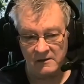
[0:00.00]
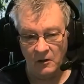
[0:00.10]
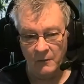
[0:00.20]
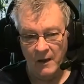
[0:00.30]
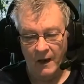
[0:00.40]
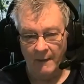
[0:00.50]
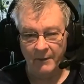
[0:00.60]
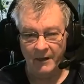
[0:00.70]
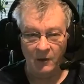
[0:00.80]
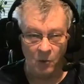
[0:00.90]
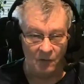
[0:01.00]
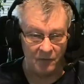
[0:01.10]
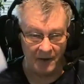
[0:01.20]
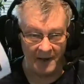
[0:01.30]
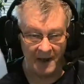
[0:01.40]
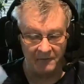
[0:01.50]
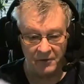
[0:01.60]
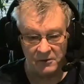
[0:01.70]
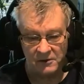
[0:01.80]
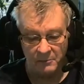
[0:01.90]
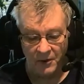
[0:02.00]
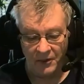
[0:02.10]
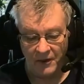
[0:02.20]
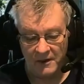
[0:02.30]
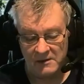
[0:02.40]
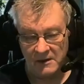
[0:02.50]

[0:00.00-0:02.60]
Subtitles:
So I'm going to go over. I have here some of the things